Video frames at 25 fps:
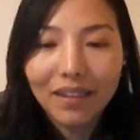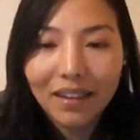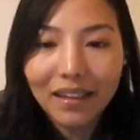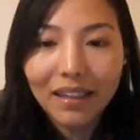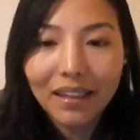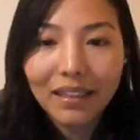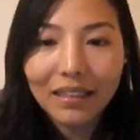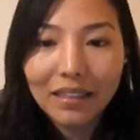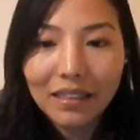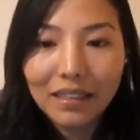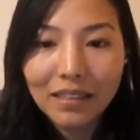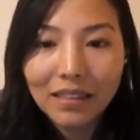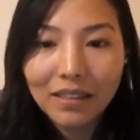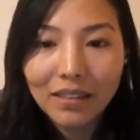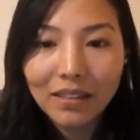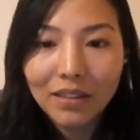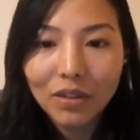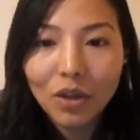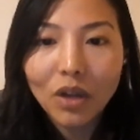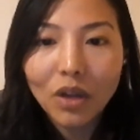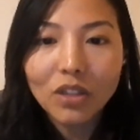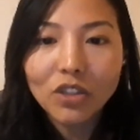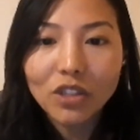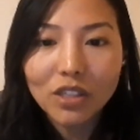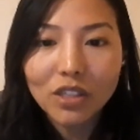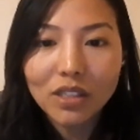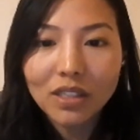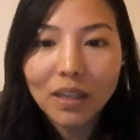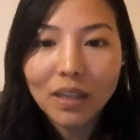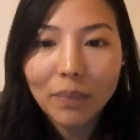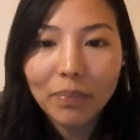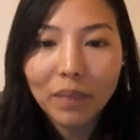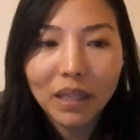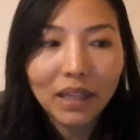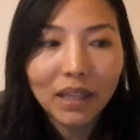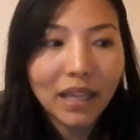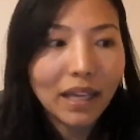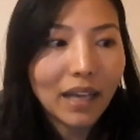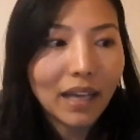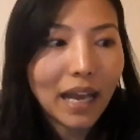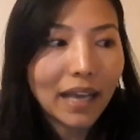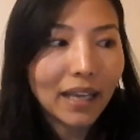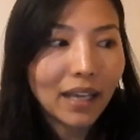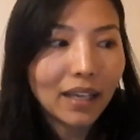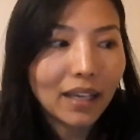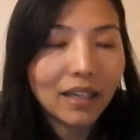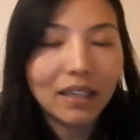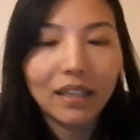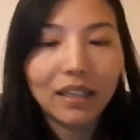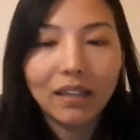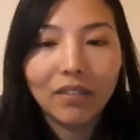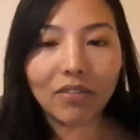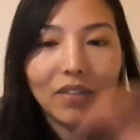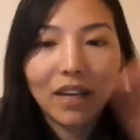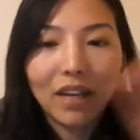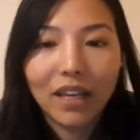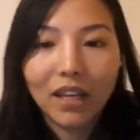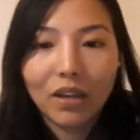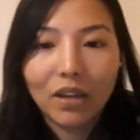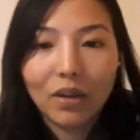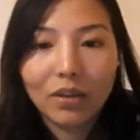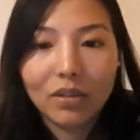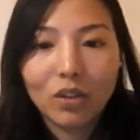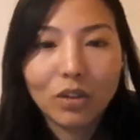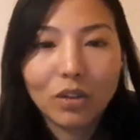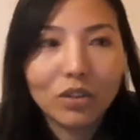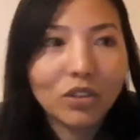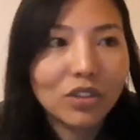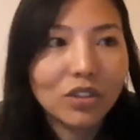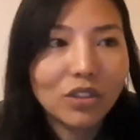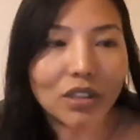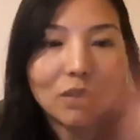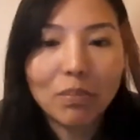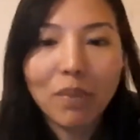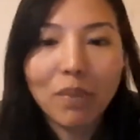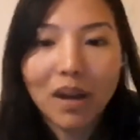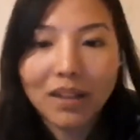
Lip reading: it's not just something that I can leave, not just